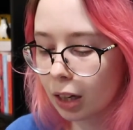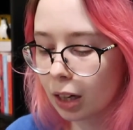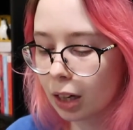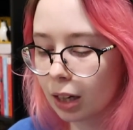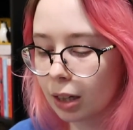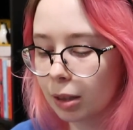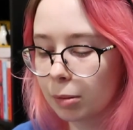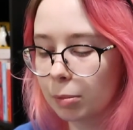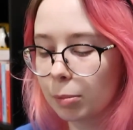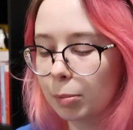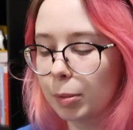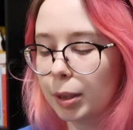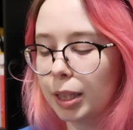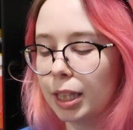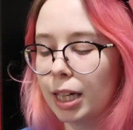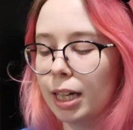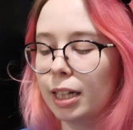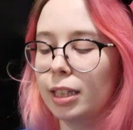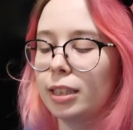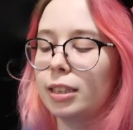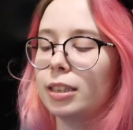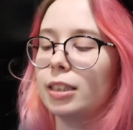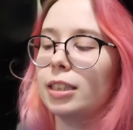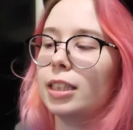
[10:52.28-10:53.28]
But
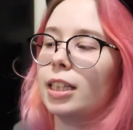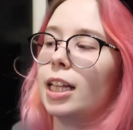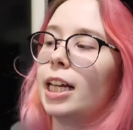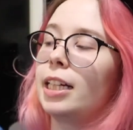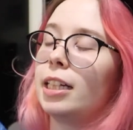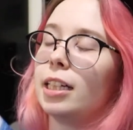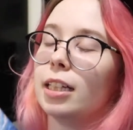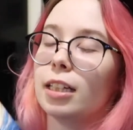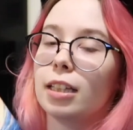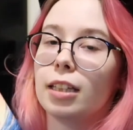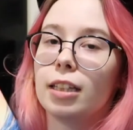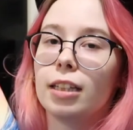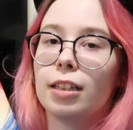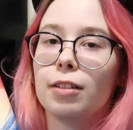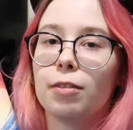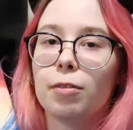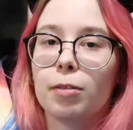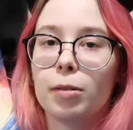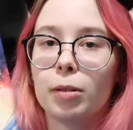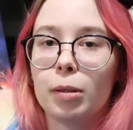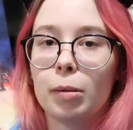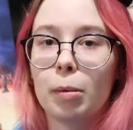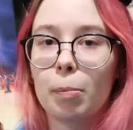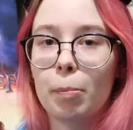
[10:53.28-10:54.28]
that is The Lightning Thief
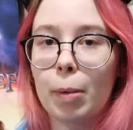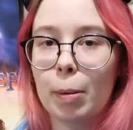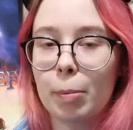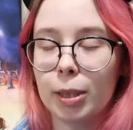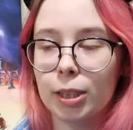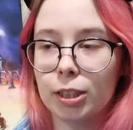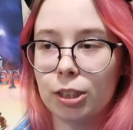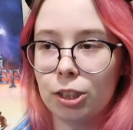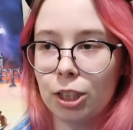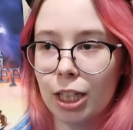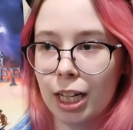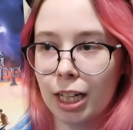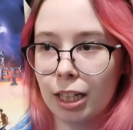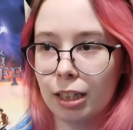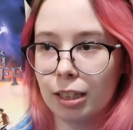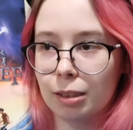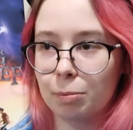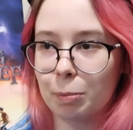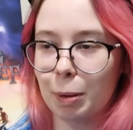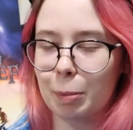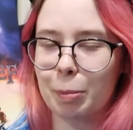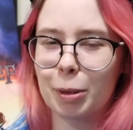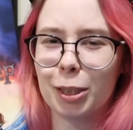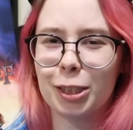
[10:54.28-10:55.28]
by Percy
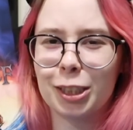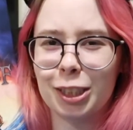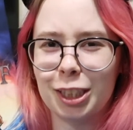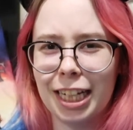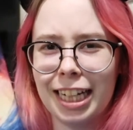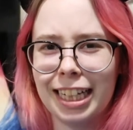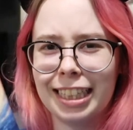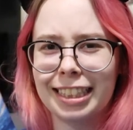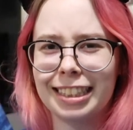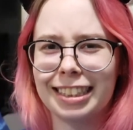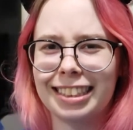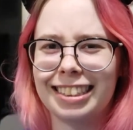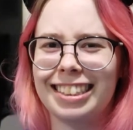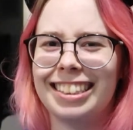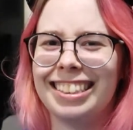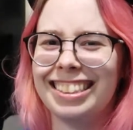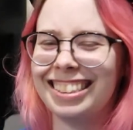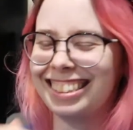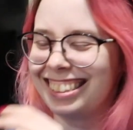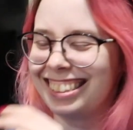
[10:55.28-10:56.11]
Jackson.